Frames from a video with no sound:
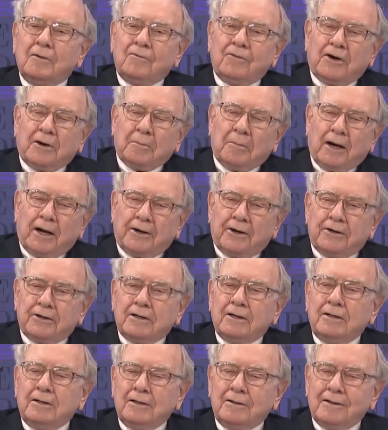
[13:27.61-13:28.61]
very
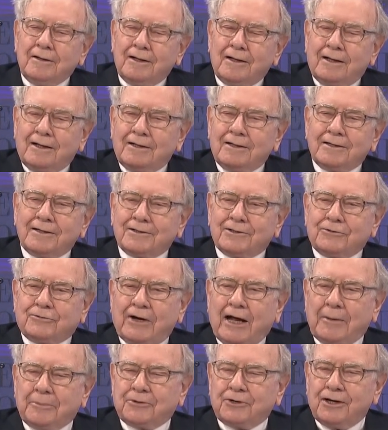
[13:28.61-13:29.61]
modern uh,
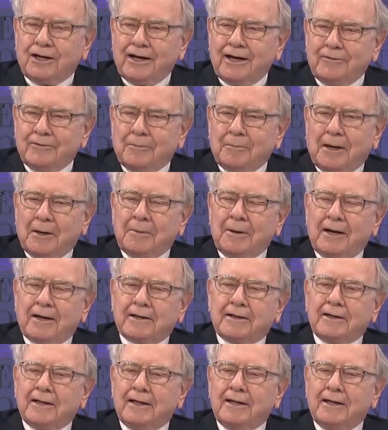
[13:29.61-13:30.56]
contraption I have in my pocket.